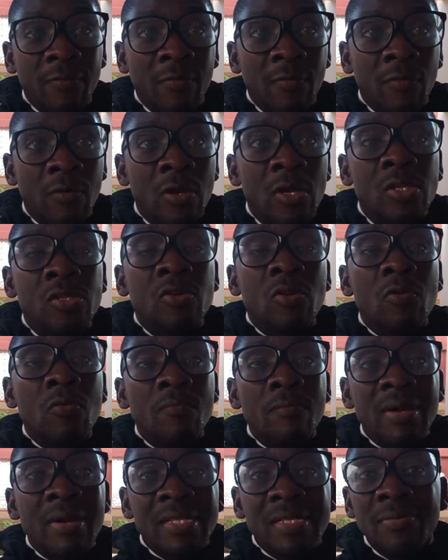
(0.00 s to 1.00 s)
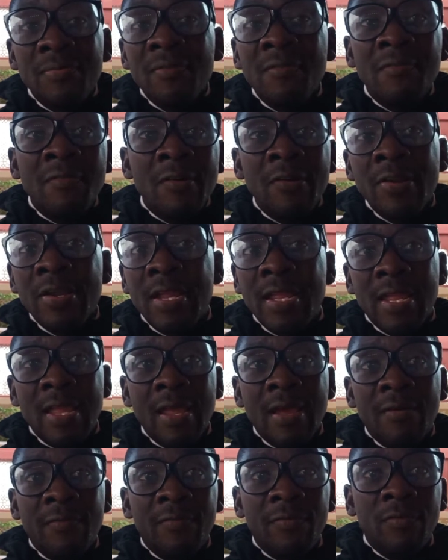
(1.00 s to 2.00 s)
for. So you must be very
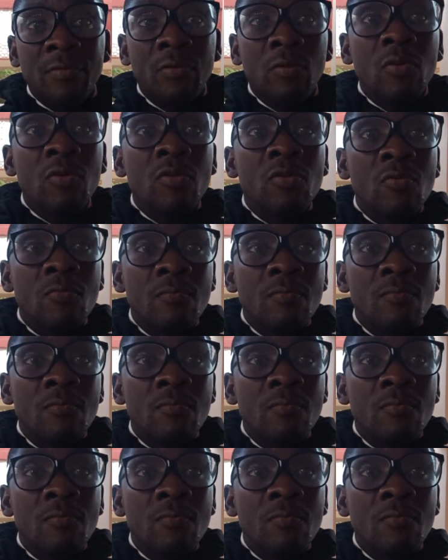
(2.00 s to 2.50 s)
careful or you